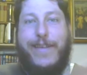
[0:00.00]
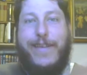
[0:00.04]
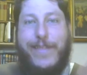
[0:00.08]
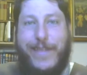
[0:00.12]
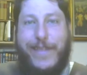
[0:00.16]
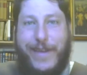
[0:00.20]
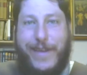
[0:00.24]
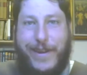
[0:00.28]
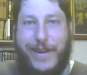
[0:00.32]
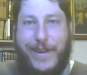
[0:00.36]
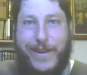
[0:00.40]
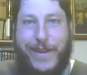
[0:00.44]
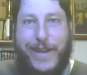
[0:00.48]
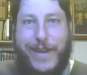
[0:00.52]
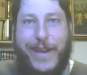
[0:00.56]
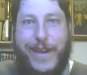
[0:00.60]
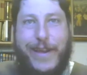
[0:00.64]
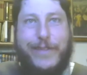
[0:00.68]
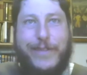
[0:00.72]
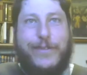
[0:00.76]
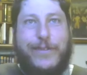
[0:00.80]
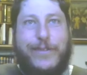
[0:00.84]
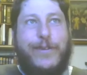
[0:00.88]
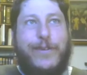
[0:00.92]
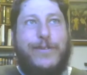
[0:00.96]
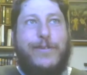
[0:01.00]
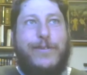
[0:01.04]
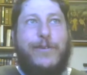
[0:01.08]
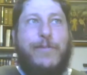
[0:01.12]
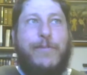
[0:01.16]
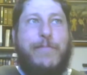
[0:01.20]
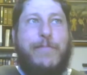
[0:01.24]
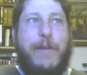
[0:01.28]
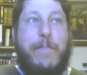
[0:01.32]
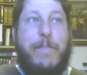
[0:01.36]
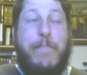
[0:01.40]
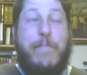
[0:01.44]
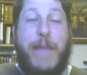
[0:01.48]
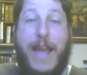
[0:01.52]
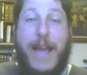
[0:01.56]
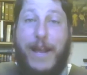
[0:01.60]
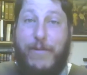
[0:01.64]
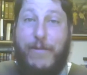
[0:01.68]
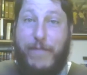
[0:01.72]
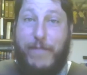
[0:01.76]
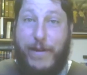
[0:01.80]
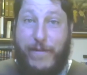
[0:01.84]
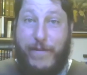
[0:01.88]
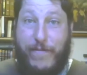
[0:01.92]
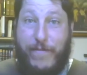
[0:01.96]
and so there's a little bit of
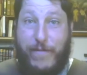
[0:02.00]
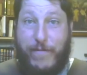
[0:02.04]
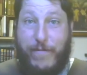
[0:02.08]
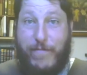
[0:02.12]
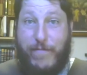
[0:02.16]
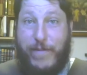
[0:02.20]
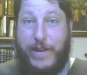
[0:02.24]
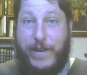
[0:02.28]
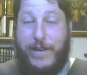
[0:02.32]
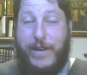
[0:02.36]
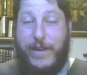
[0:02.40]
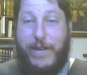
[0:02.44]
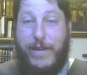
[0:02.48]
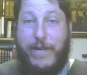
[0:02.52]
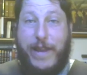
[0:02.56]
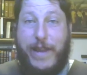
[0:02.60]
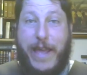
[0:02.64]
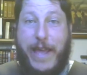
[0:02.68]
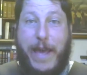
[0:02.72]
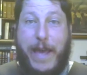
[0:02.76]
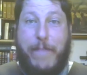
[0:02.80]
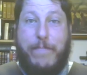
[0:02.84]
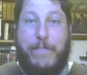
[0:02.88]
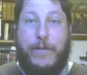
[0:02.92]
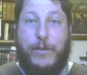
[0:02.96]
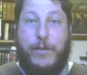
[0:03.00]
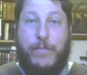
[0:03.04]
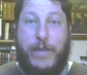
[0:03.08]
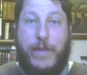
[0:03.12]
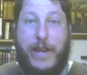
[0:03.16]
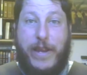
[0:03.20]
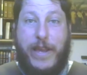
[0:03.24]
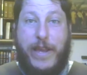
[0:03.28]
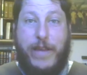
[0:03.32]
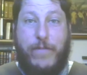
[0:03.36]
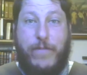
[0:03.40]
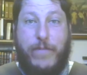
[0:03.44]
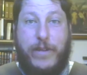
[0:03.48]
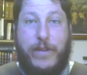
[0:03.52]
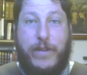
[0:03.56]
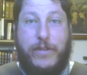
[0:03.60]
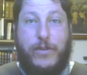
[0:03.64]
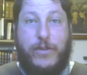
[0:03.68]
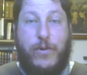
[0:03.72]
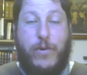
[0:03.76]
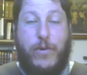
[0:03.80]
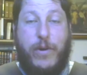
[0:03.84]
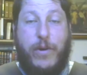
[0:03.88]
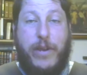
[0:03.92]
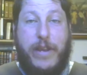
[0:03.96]
background for when uh, it happens when Henry's
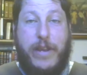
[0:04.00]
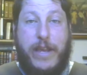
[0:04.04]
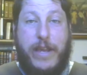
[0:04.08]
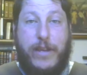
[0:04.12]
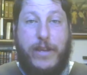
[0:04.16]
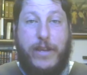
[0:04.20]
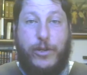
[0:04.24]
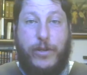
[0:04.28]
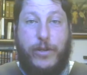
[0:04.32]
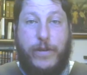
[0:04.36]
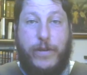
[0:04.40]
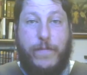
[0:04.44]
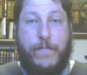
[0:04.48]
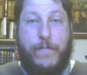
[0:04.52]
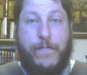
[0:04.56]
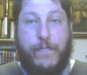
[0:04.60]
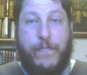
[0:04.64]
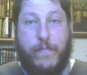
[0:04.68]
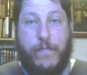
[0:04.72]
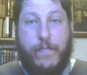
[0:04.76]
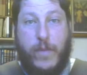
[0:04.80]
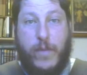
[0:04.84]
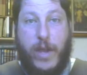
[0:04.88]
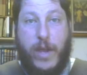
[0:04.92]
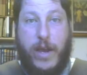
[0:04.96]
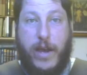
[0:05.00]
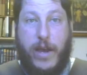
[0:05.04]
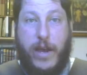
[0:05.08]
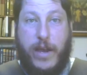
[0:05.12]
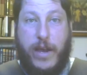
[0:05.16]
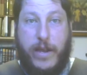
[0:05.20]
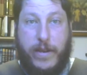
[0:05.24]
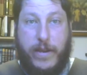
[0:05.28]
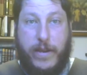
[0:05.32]
coronation uh,